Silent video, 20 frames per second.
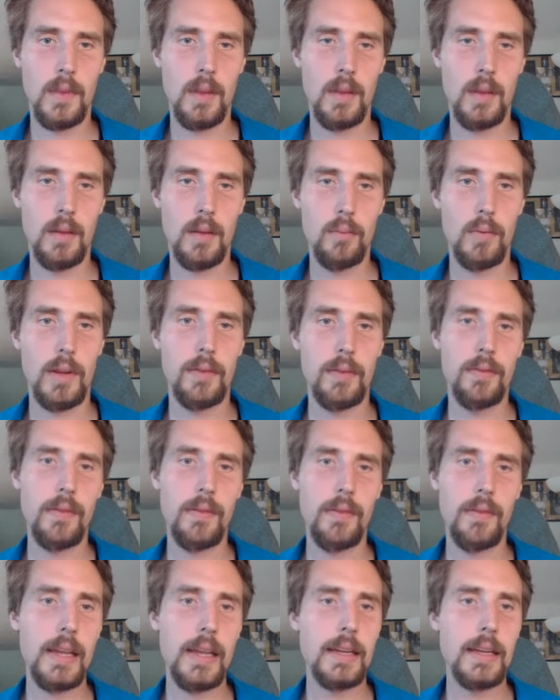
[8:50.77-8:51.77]
We
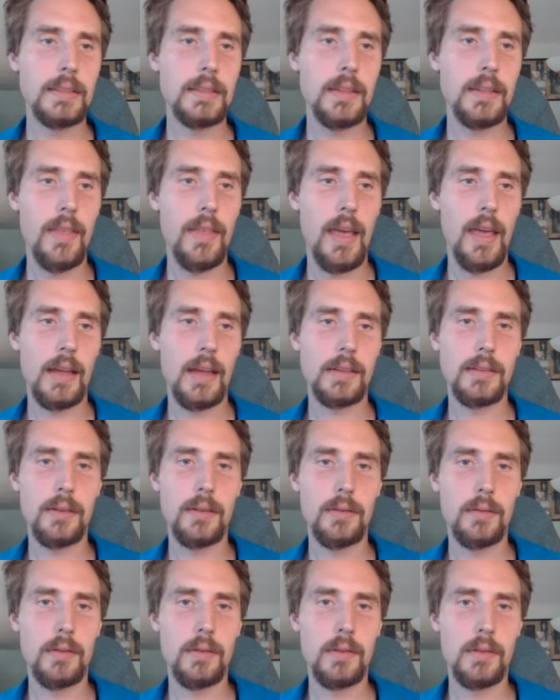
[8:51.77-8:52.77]
find that
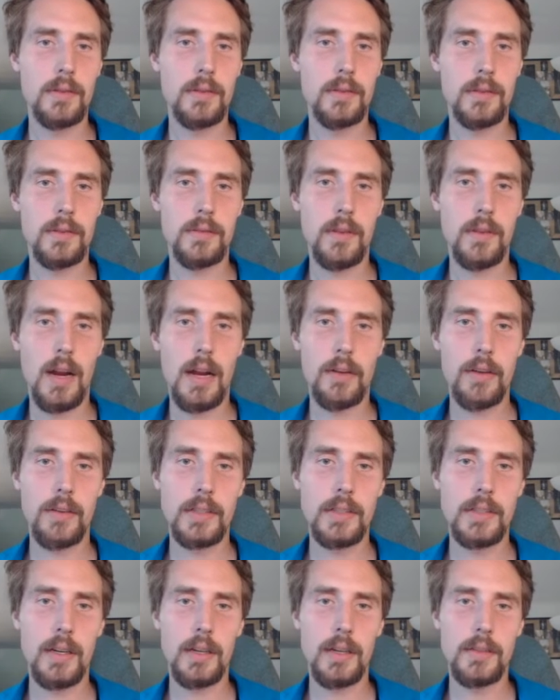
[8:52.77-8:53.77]
strong
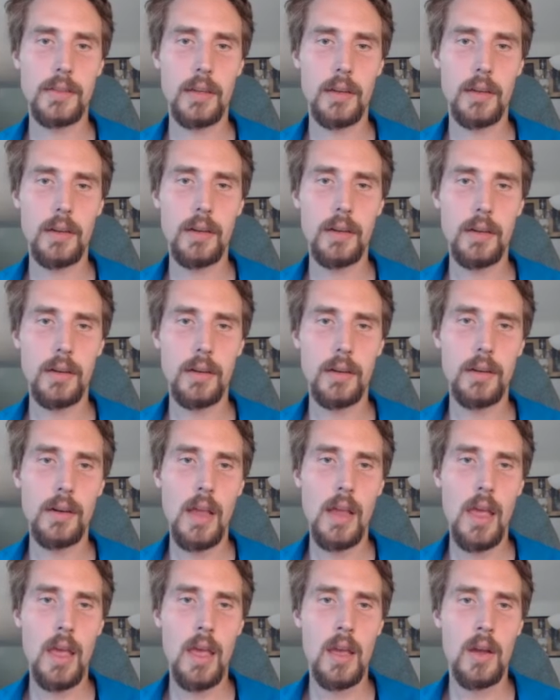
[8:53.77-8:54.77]
results occur
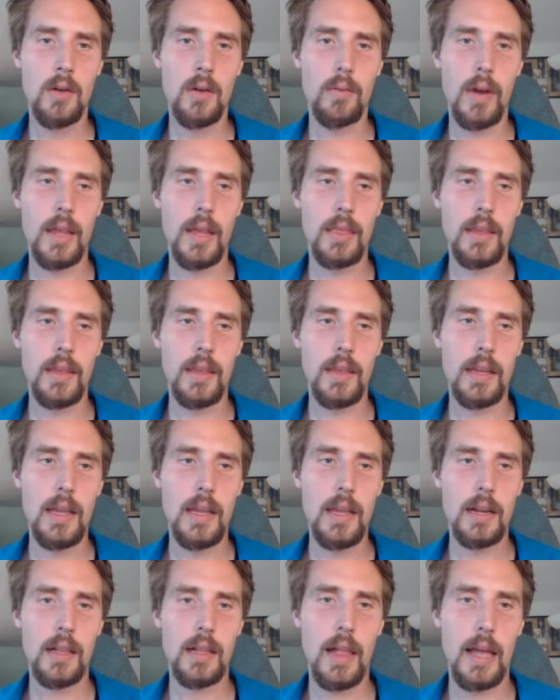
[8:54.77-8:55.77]
when the
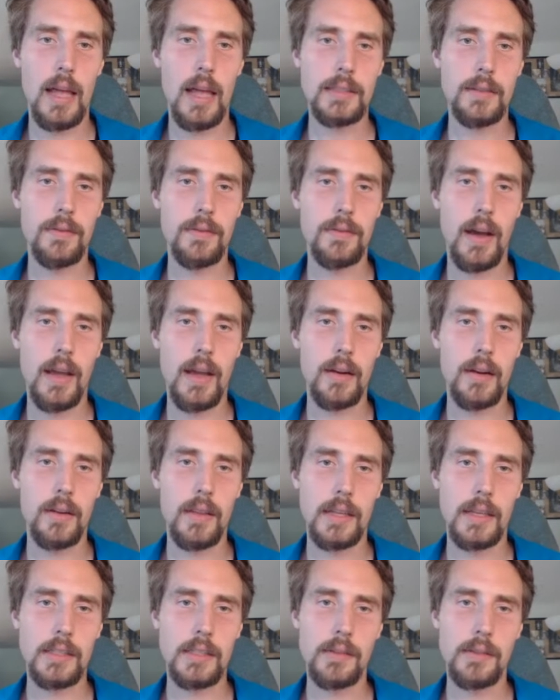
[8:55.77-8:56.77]
classifier
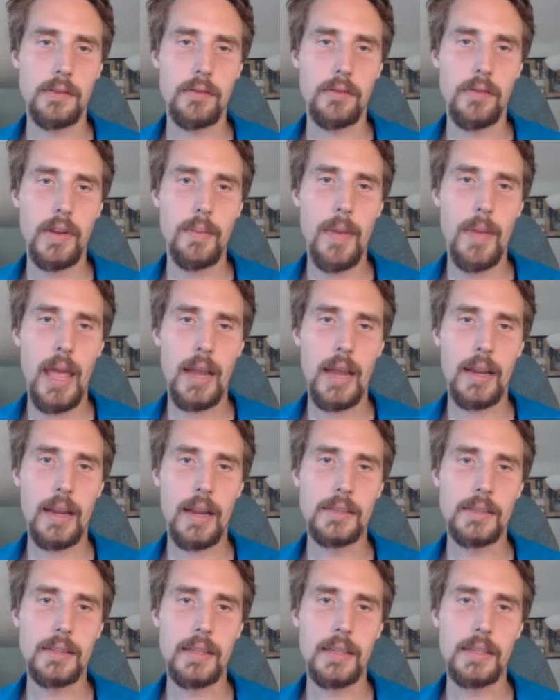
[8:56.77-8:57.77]
that's used for feedback
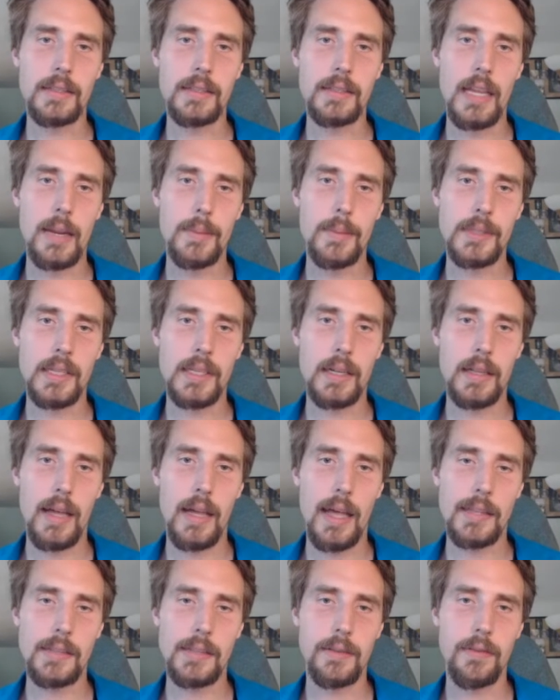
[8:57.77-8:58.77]
is the same as the
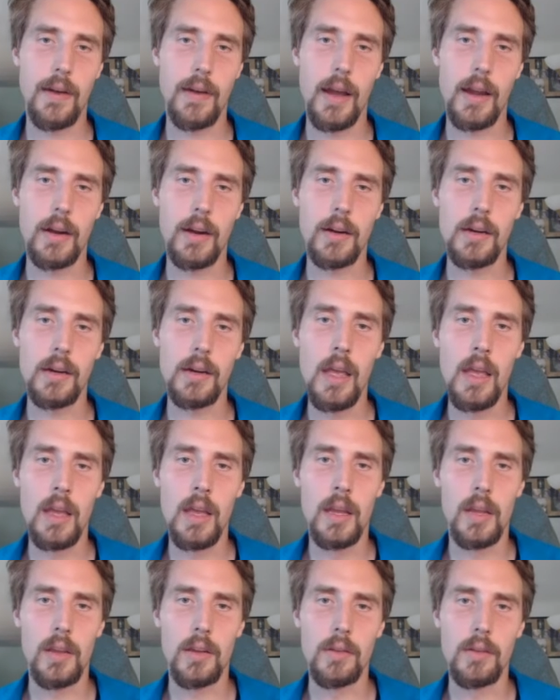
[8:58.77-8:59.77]
classifier
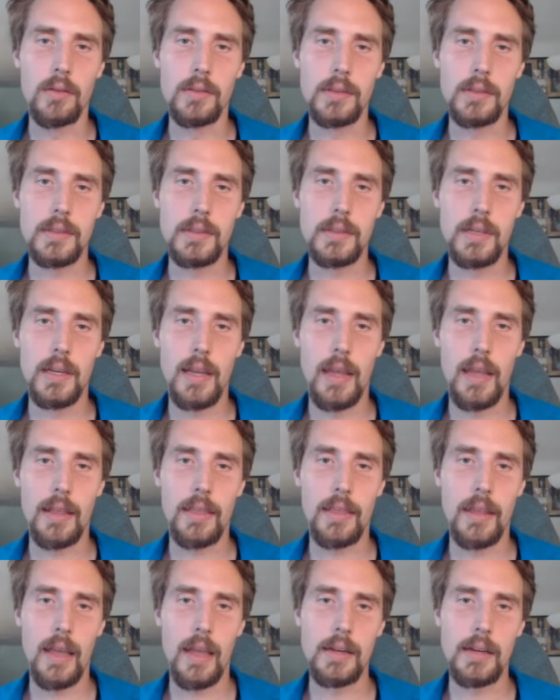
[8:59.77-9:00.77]
used at
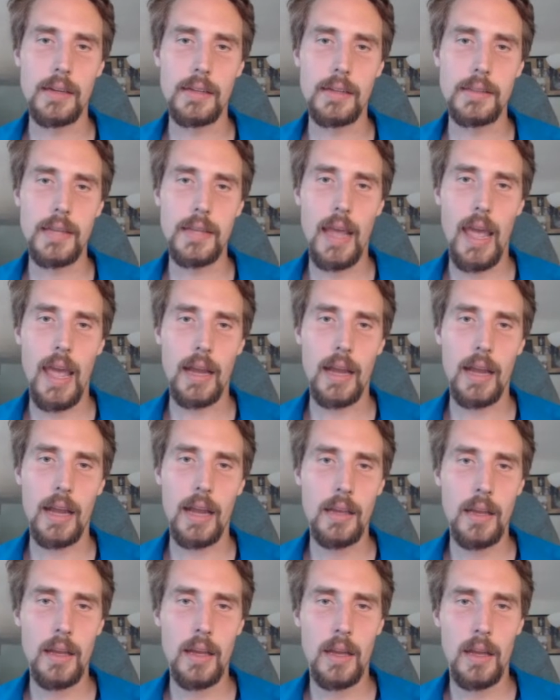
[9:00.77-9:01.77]
the end attack.
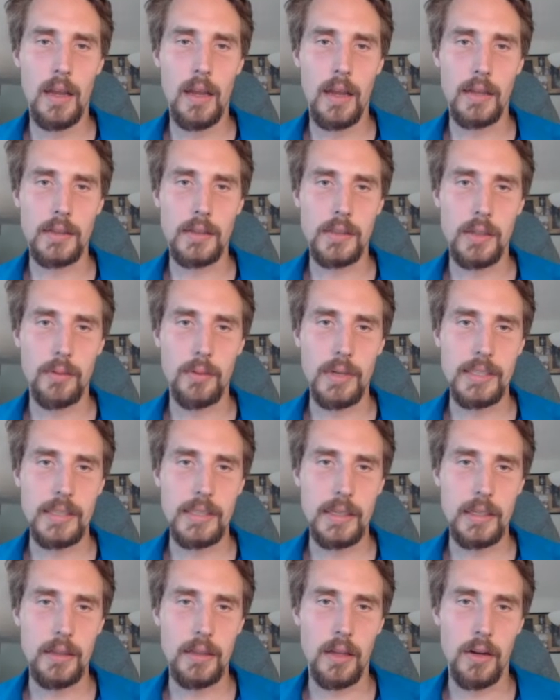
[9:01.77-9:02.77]
And so we
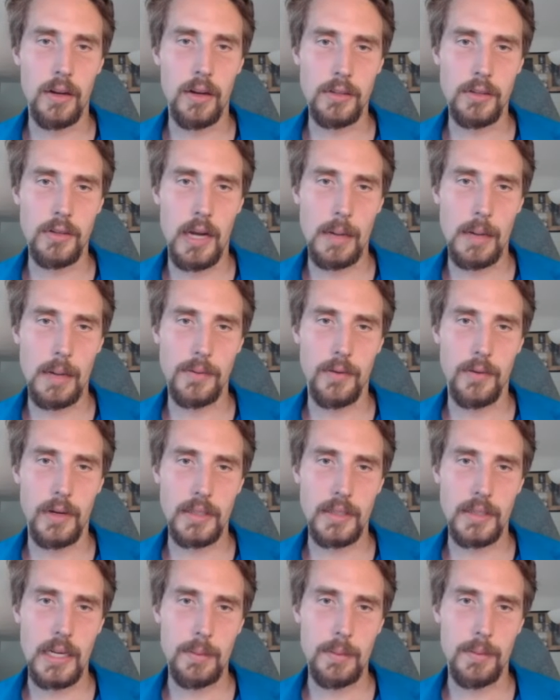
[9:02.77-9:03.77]
see large drops. For
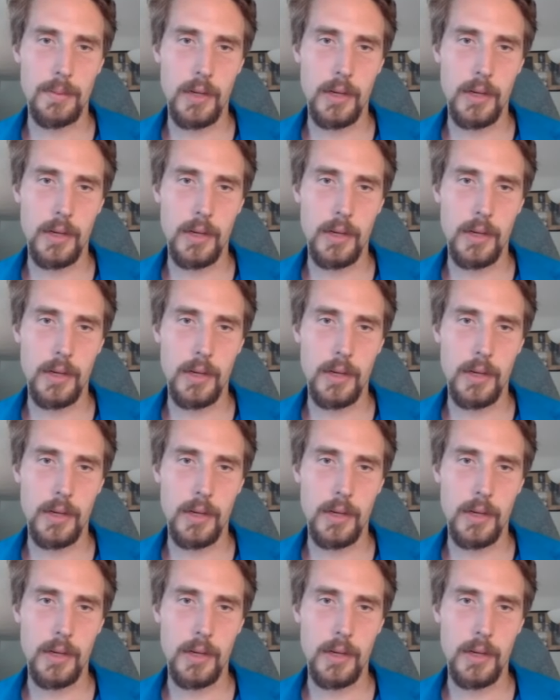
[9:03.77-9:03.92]
example, here